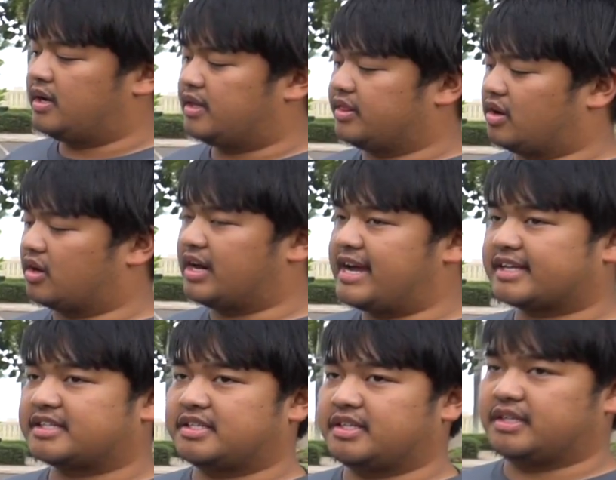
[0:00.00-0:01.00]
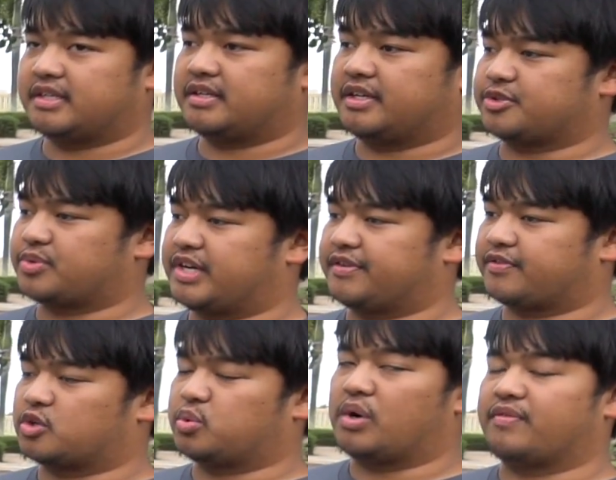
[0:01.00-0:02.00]
The RXT is rated for
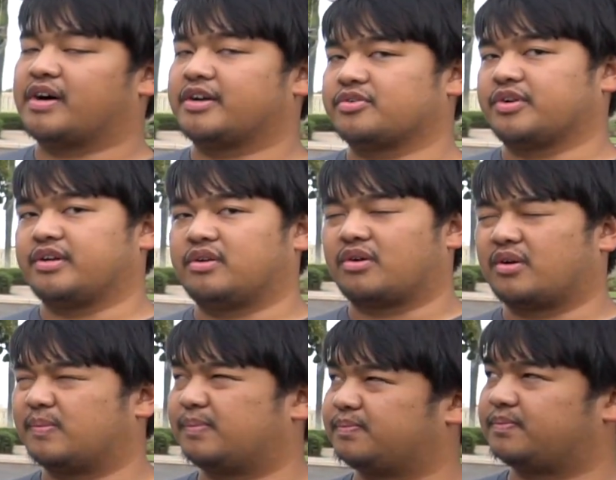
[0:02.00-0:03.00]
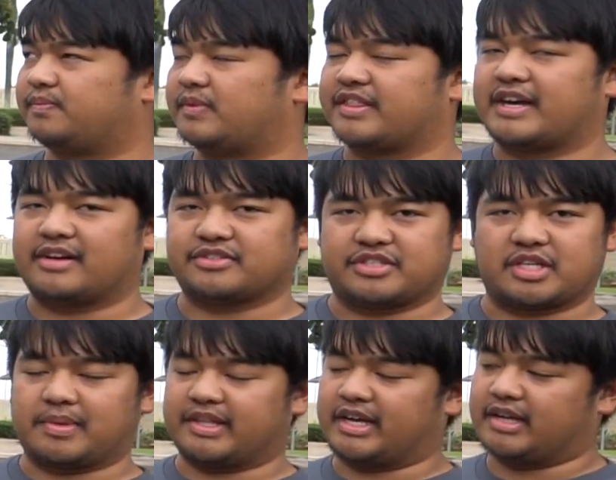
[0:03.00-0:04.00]
1200 or 1000,
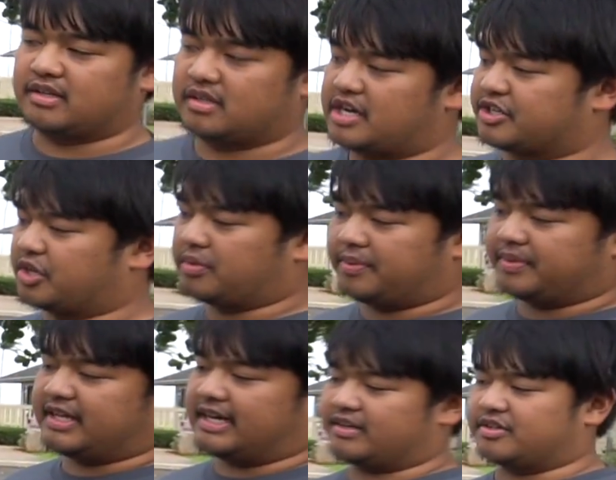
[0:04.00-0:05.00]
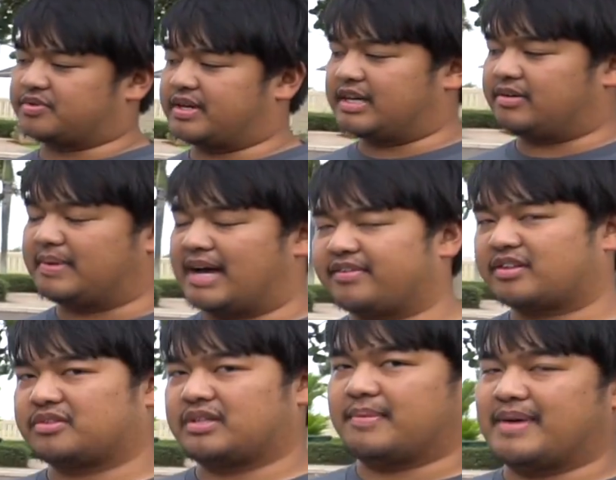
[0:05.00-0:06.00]
something like that. I should have went with that because right now I'm having
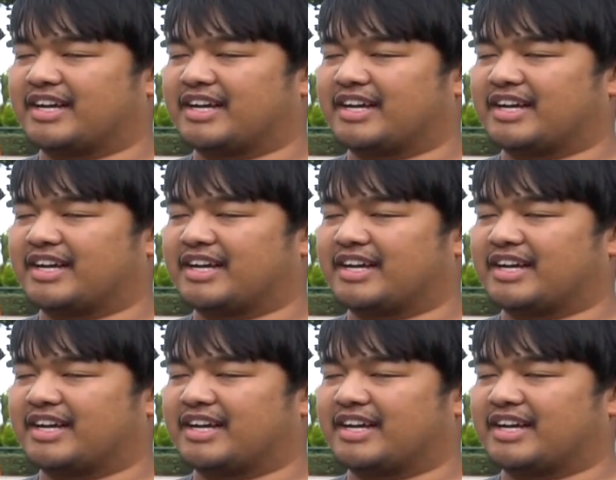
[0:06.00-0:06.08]
I'm